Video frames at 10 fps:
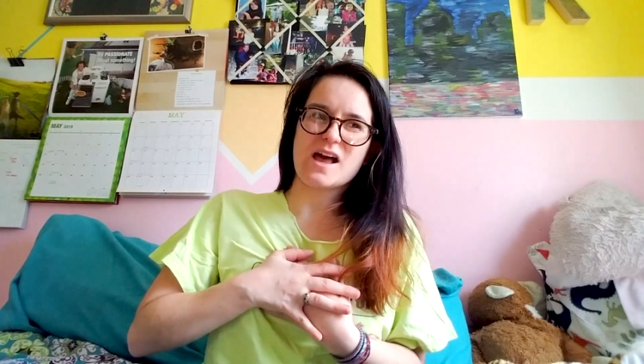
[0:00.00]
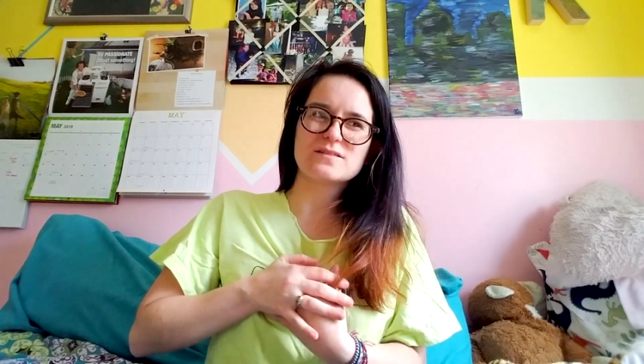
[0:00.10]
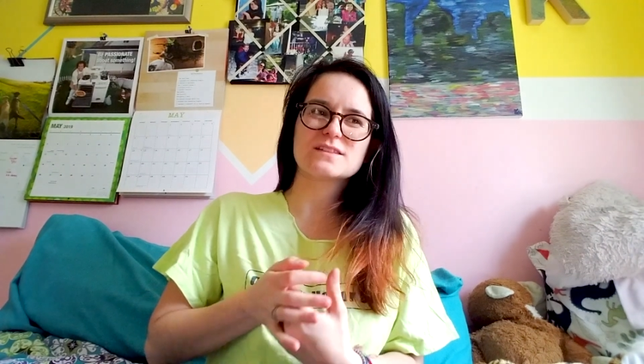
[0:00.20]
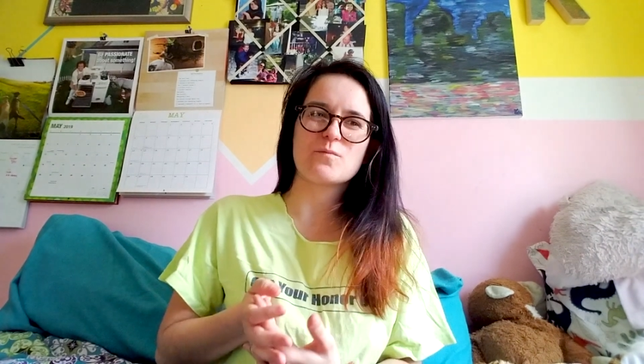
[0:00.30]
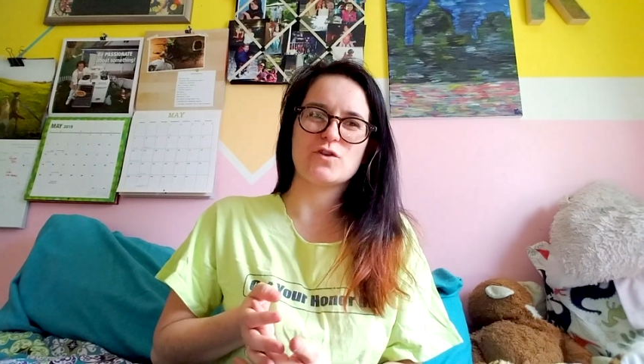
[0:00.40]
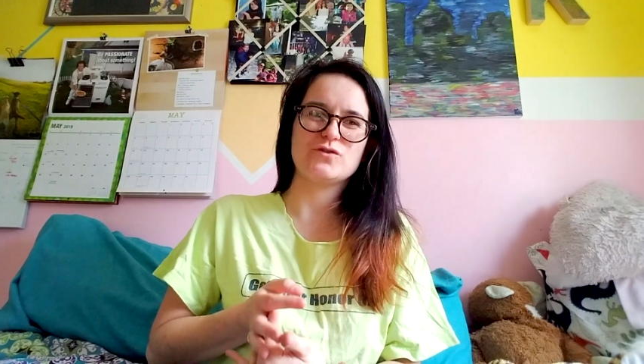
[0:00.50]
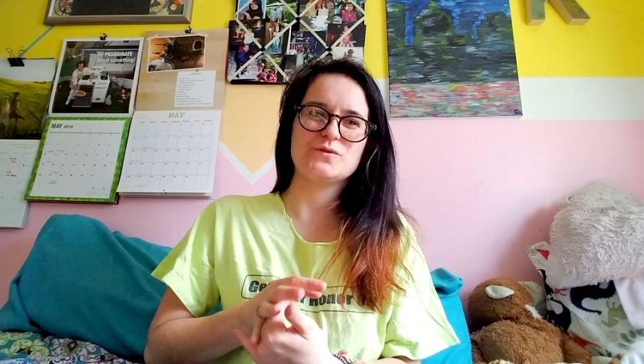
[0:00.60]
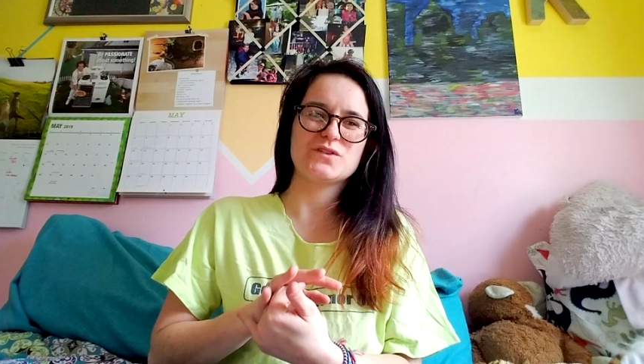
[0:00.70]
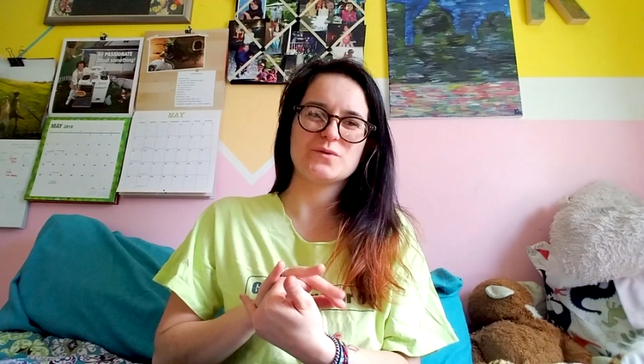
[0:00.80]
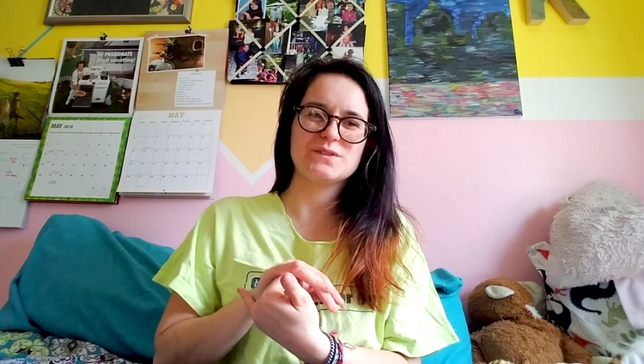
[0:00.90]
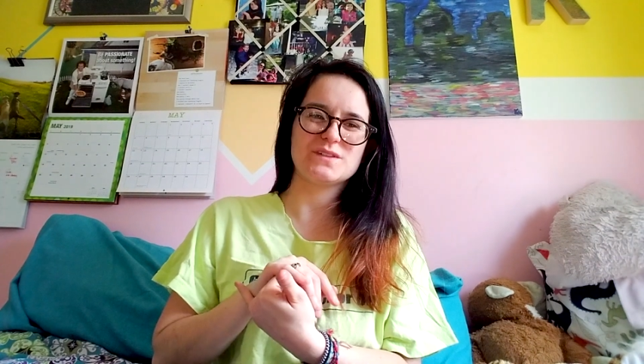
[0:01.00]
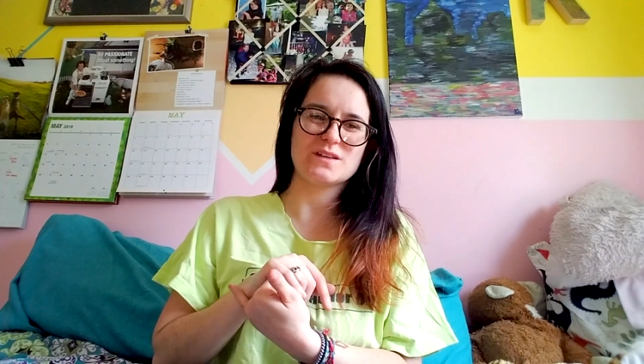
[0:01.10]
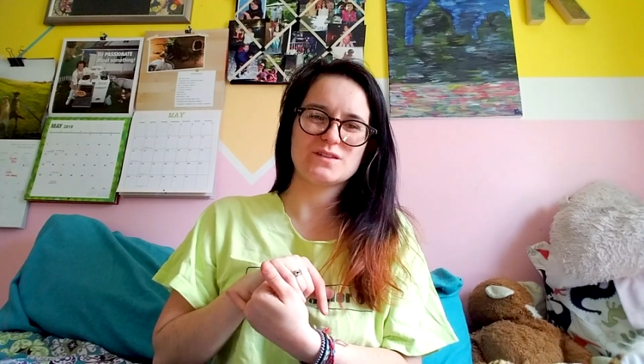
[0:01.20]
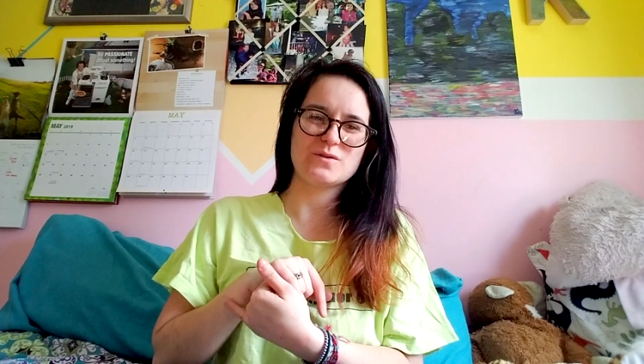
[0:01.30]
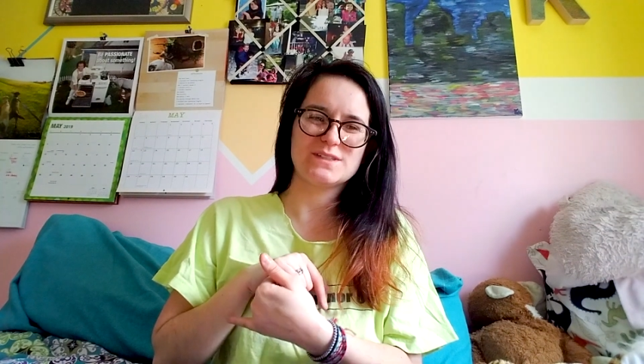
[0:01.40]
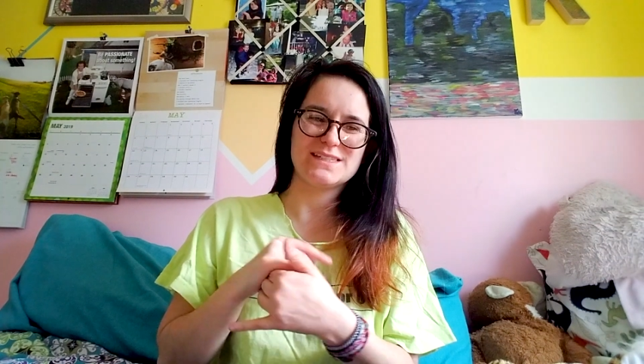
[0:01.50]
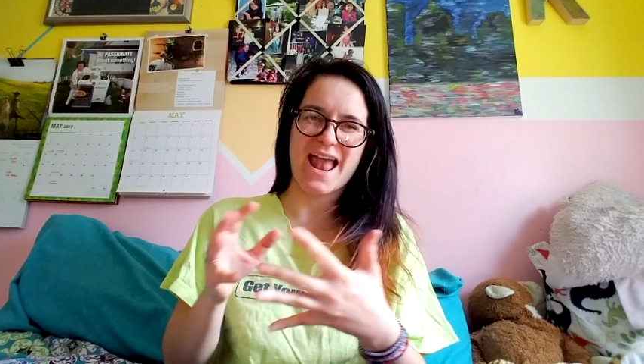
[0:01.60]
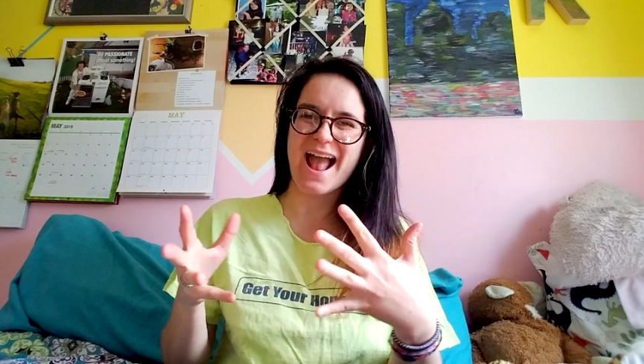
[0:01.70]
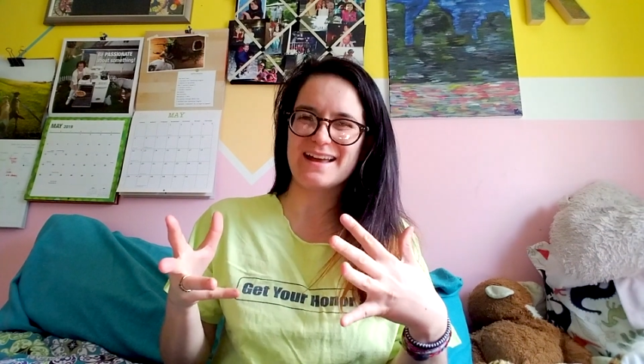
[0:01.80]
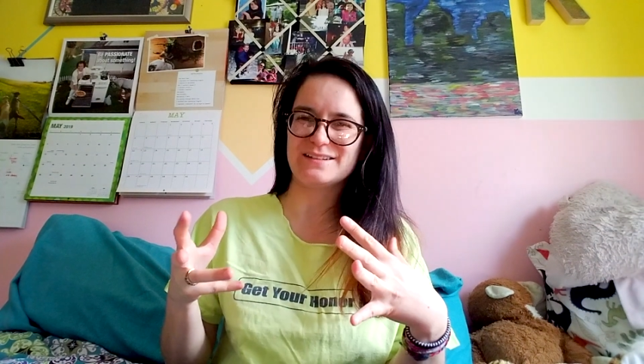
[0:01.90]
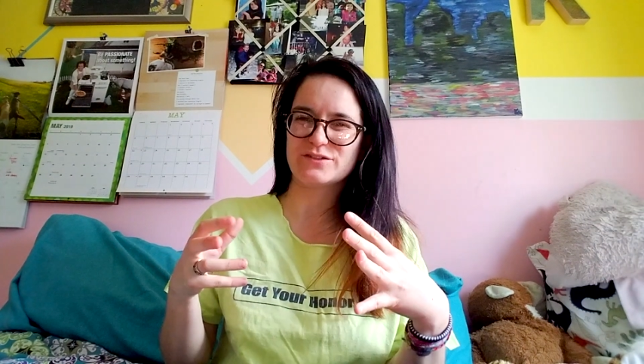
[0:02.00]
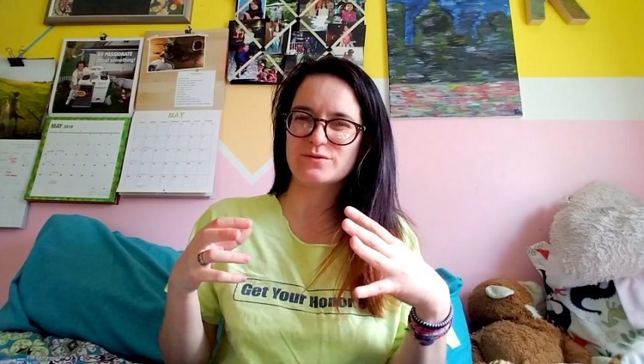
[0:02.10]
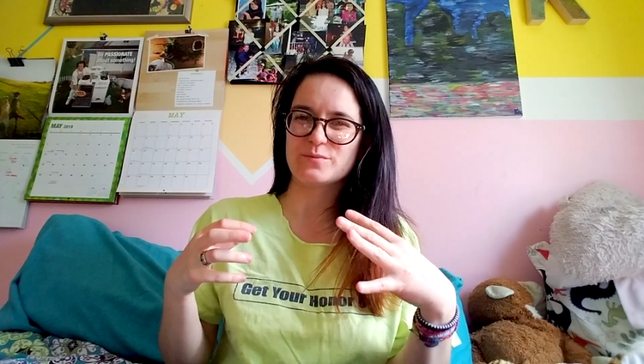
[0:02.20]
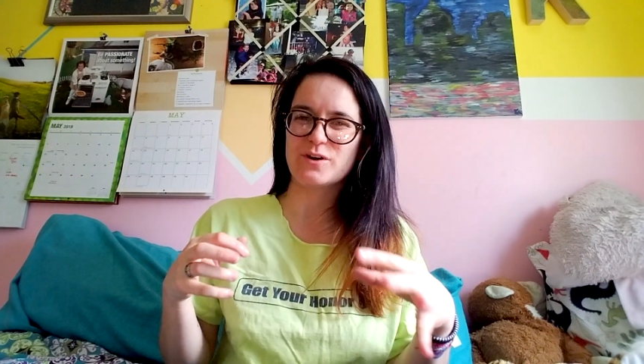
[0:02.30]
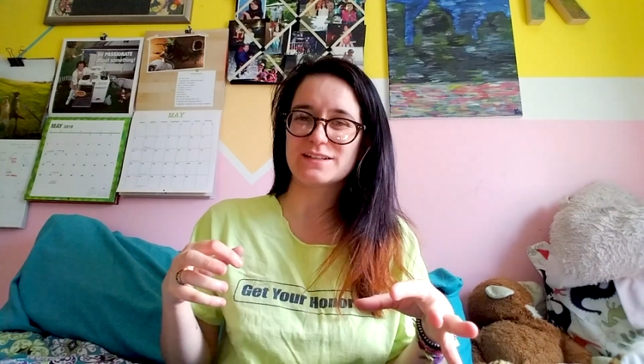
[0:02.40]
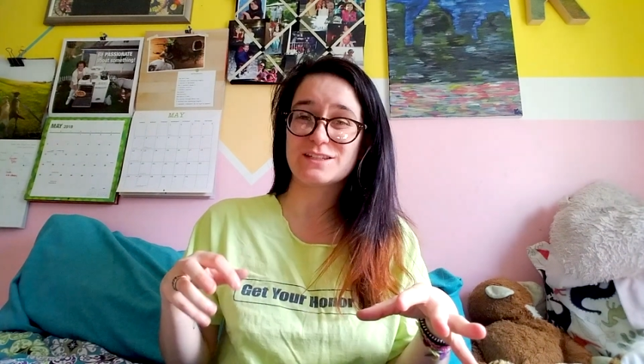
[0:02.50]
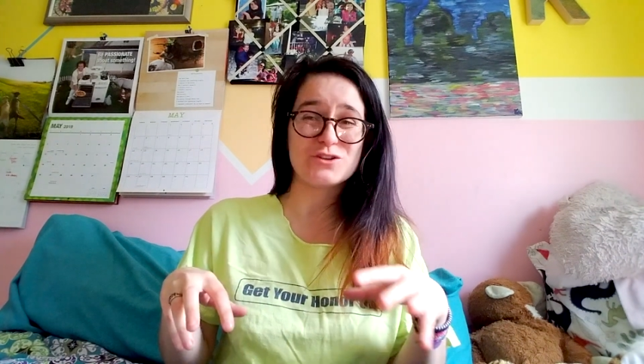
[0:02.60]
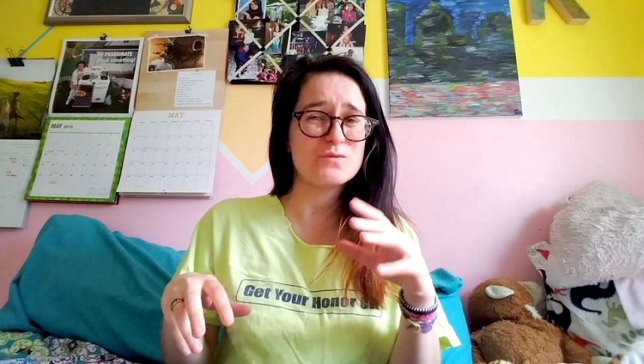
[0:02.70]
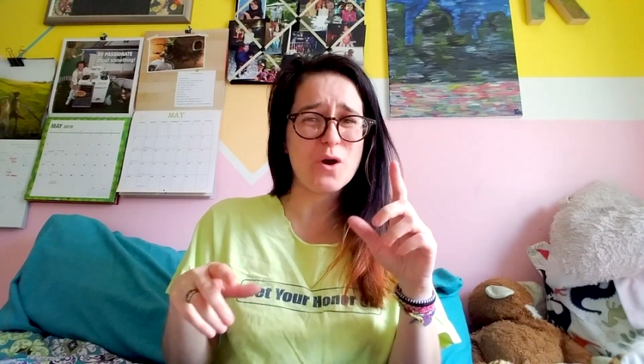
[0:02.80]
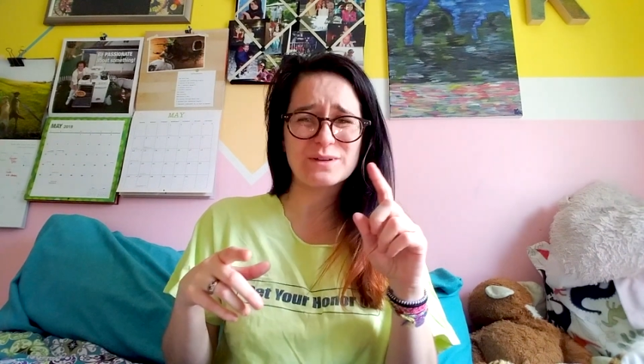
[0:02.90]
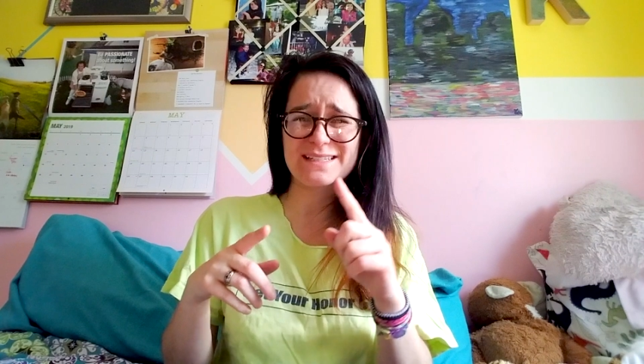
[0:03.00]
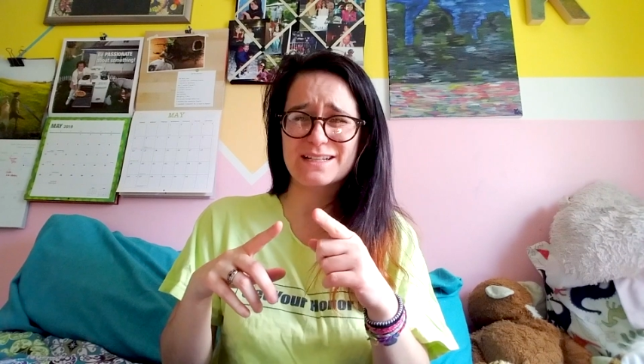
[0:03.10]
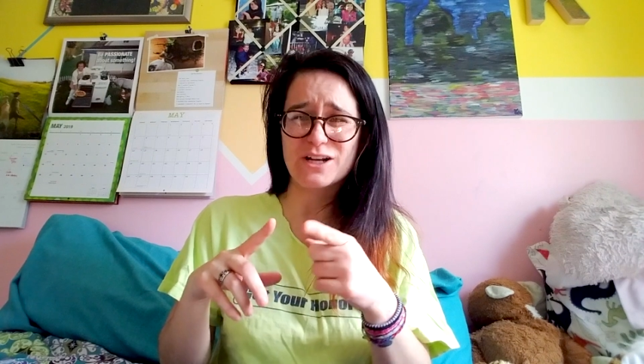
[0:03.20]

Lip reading: someone who's so sad and so depressed that is